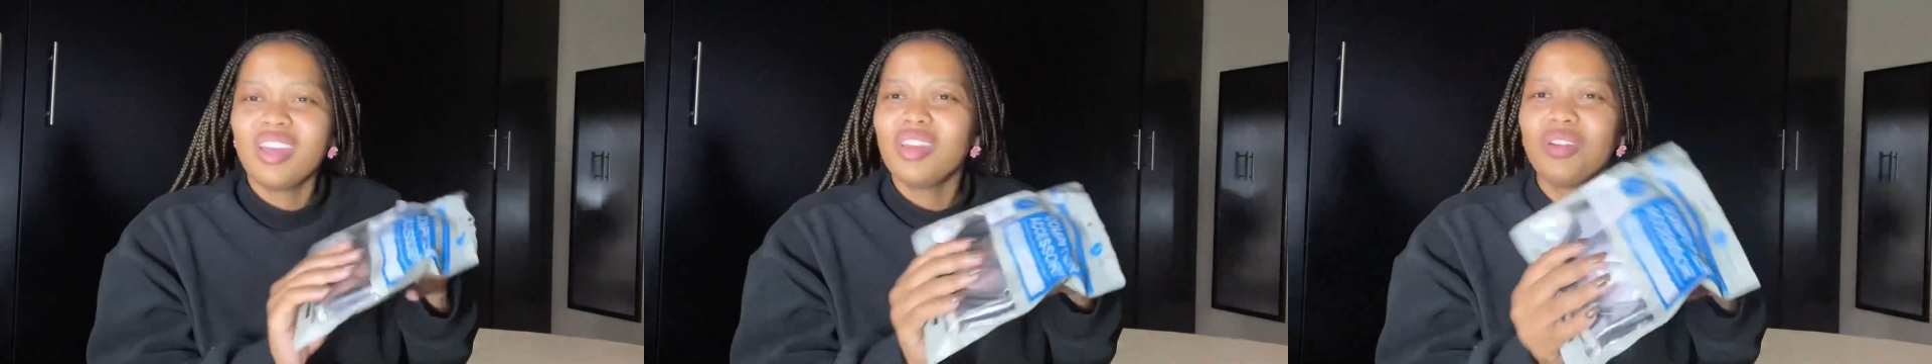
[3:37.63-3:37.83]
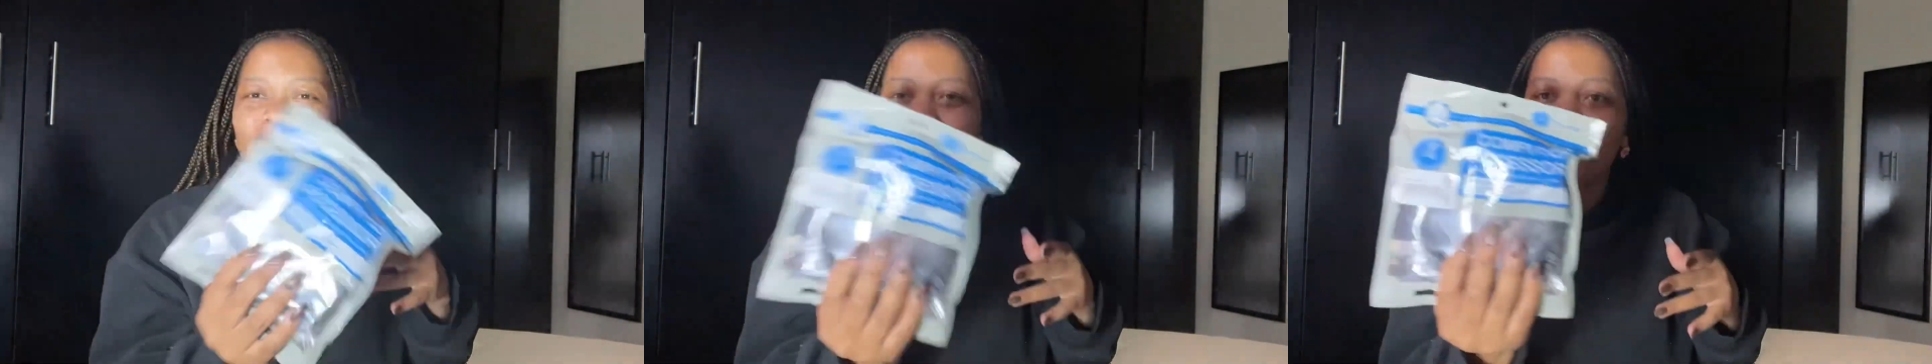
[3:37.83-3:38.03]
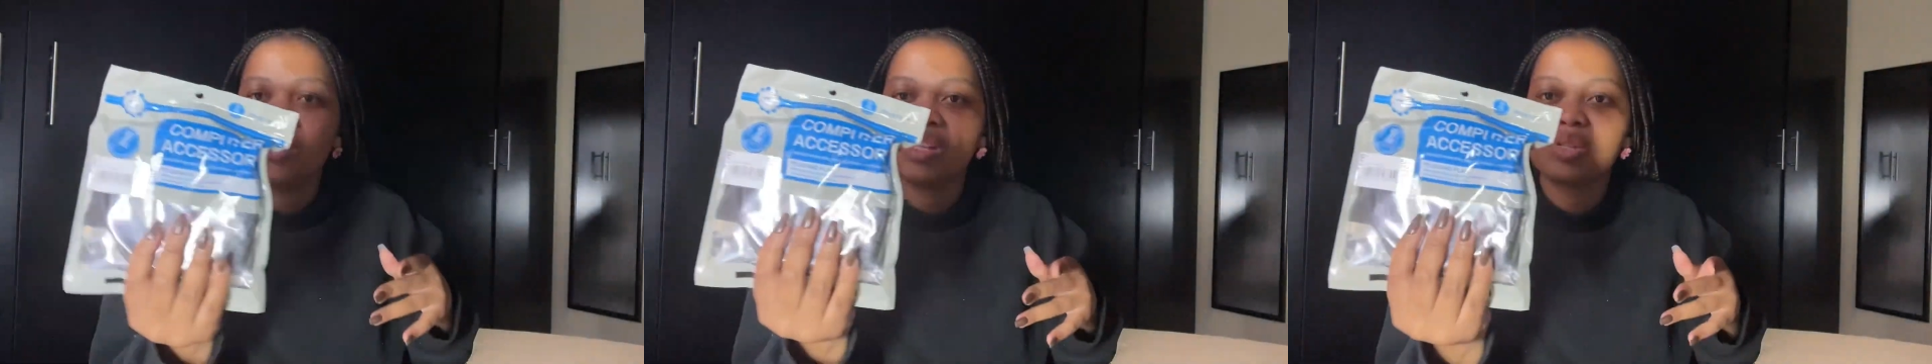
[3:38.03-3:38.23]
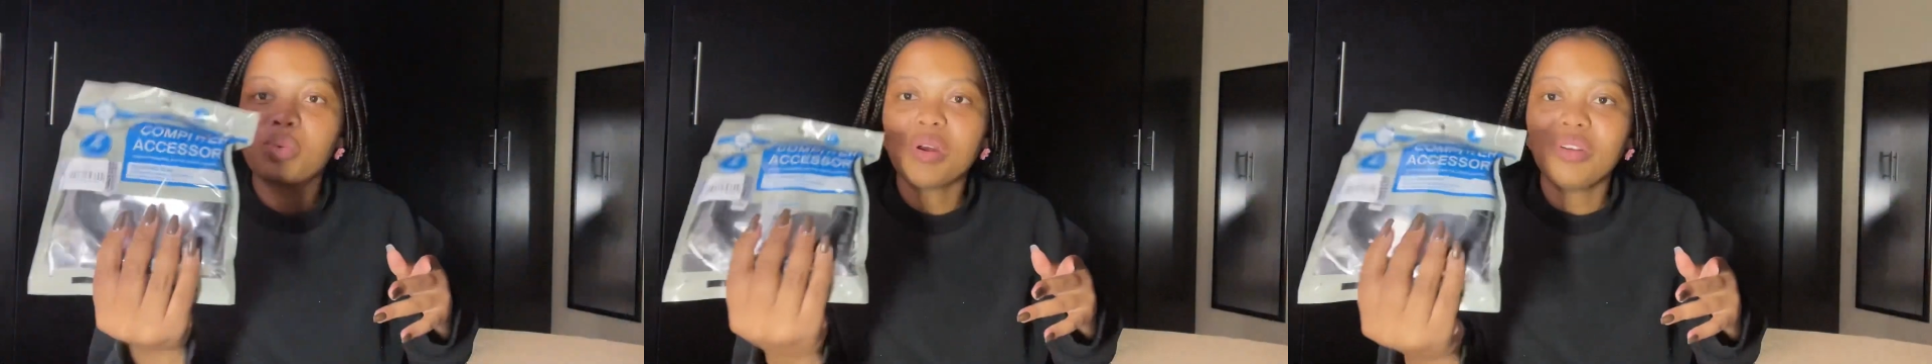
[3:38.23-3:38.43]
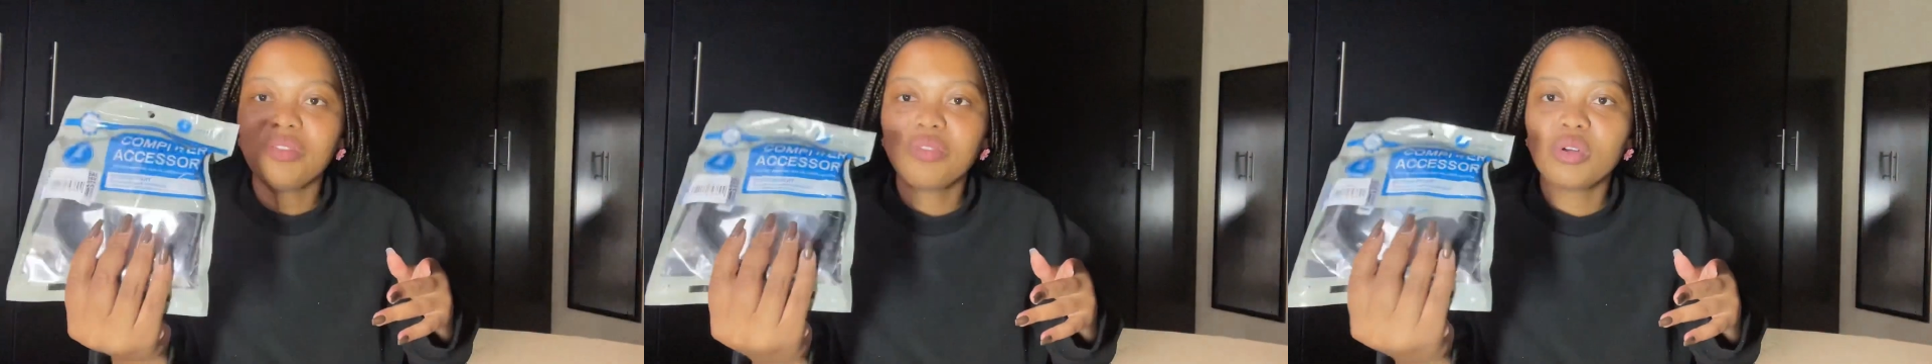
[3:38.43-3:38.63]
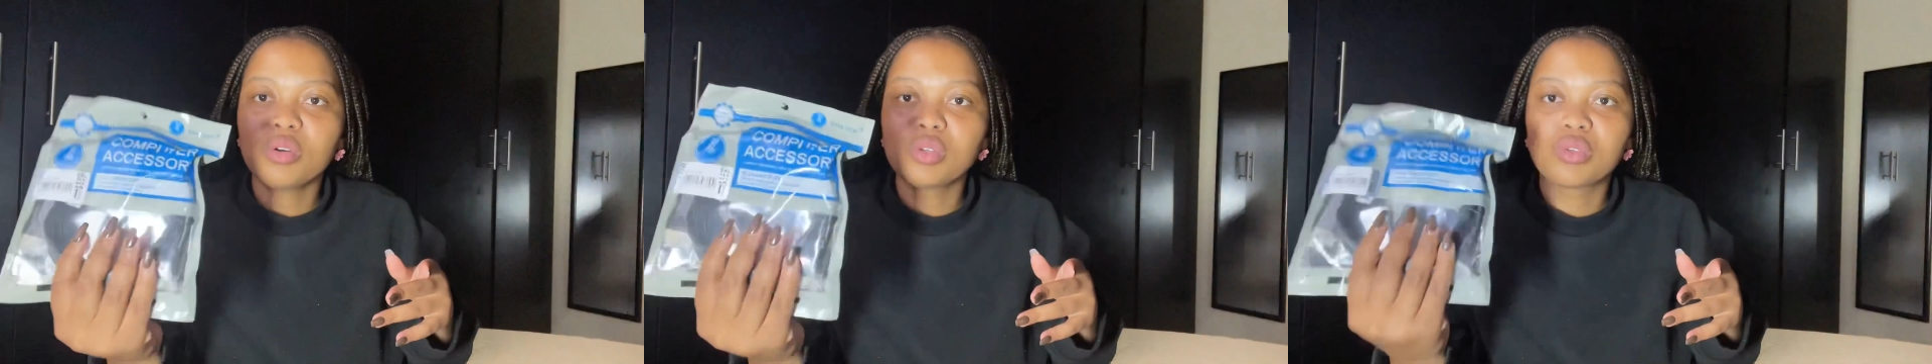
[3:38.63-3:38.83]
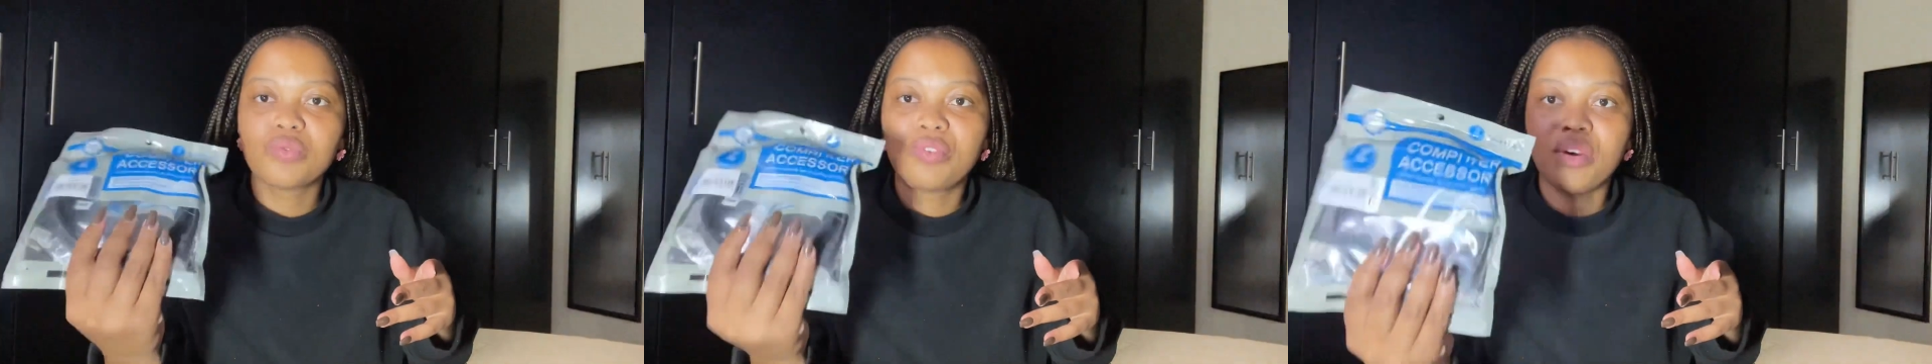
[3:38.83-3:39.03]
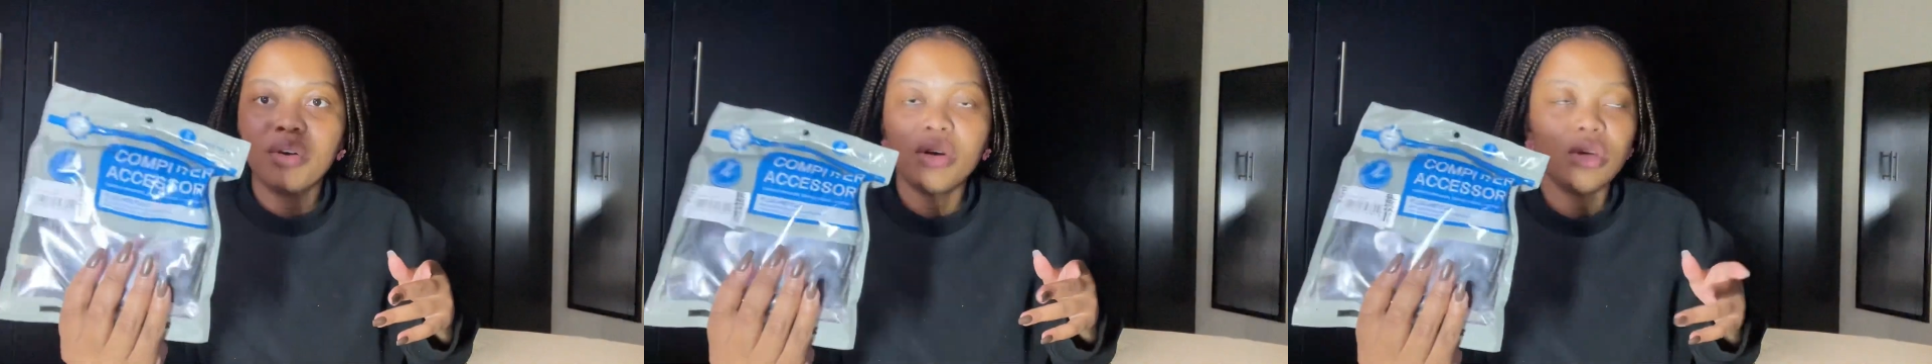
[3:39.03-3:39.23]
you know, it's one of those
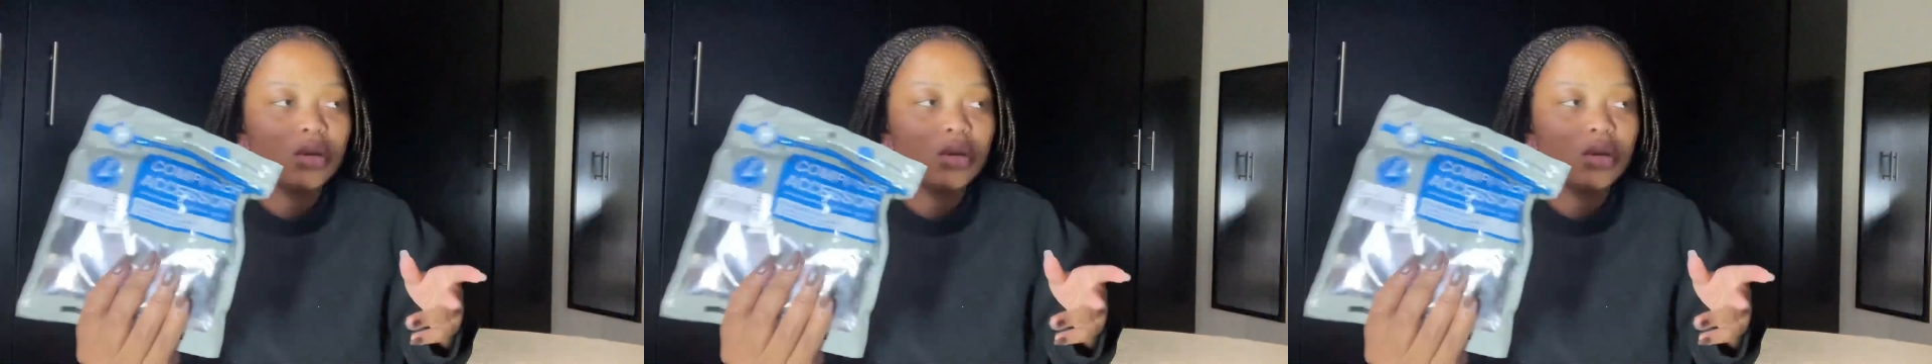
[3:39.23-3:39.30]
very